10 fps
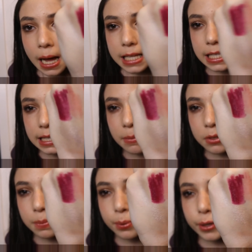It's like the
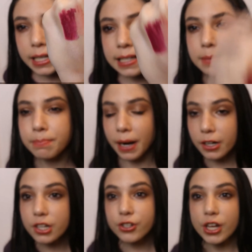most prettiest
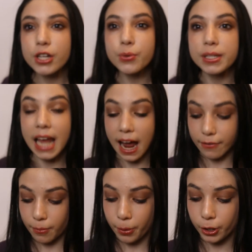berry shade you can
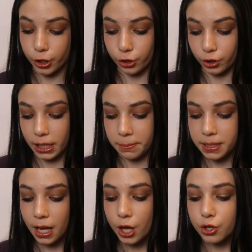ever put on your lips.
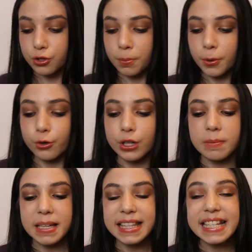Super
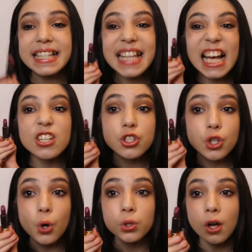creamy. These last
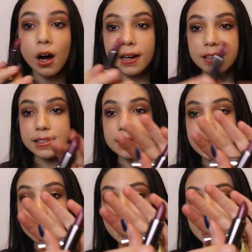so long, and this is
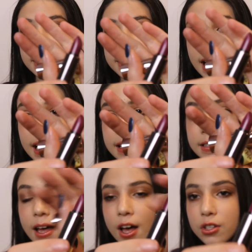a mini size,
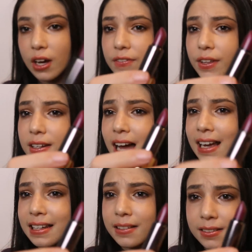so I feel like I
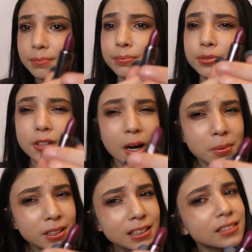can
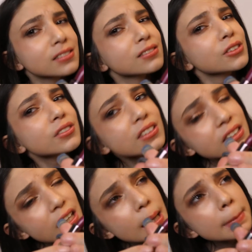probably use this
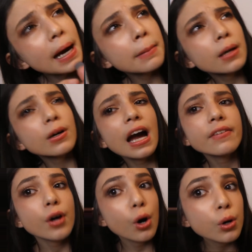up. I don't have
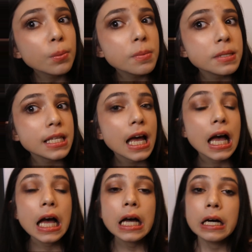hopes,
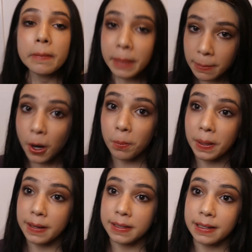but I'm
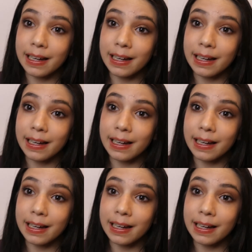hoping.